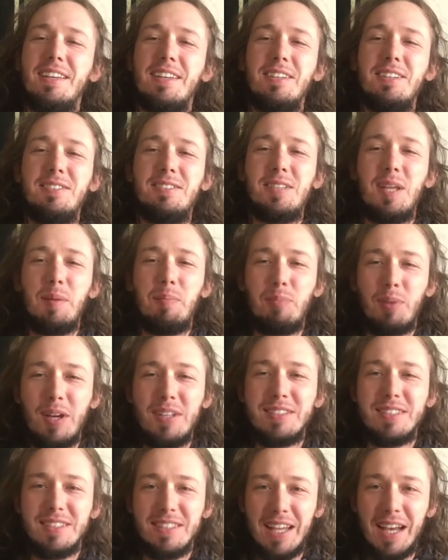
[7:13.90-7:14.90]
you stay
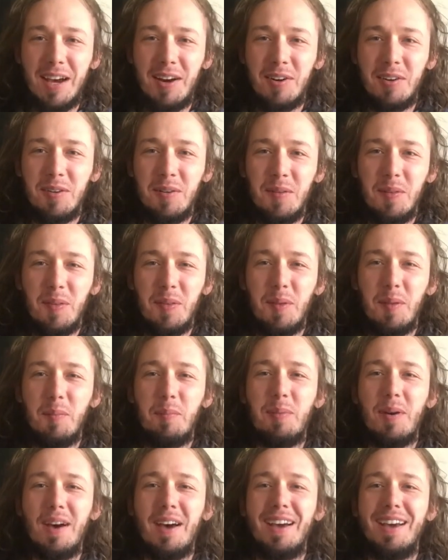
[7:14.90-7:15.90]
present now
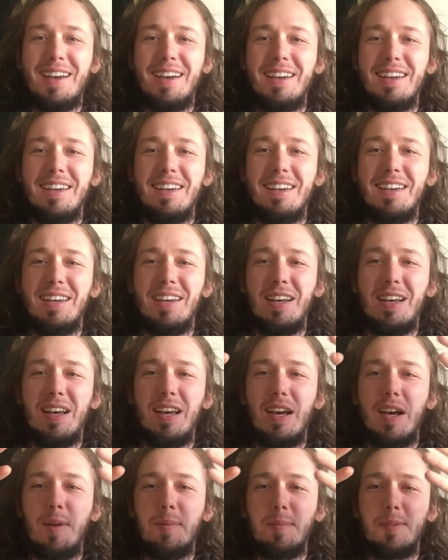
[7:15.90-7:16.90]
by
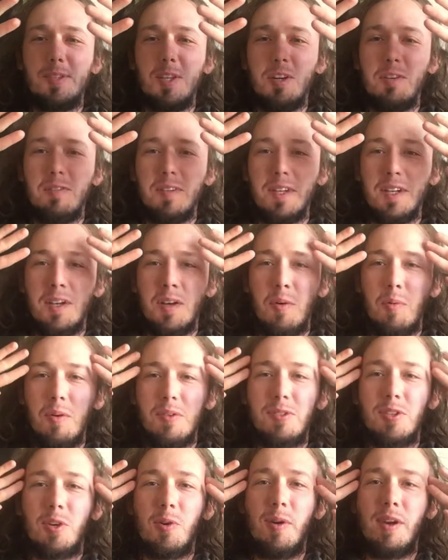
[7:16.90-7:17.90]
observing
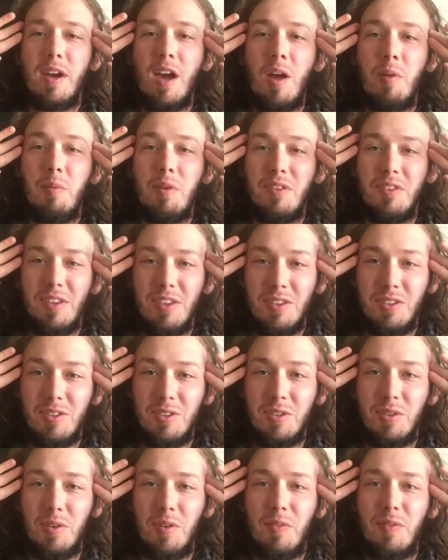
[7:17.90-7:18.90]
what's going on within
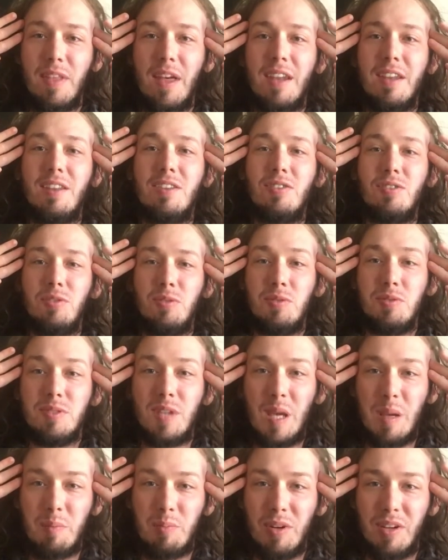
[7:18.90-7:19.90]
you. That is you
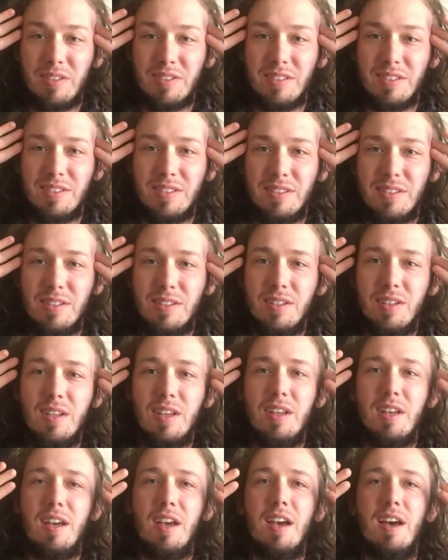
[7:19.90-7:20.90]
staying present.
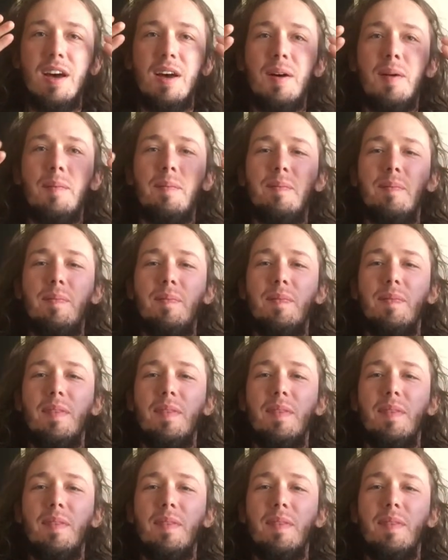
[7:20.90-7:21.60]
And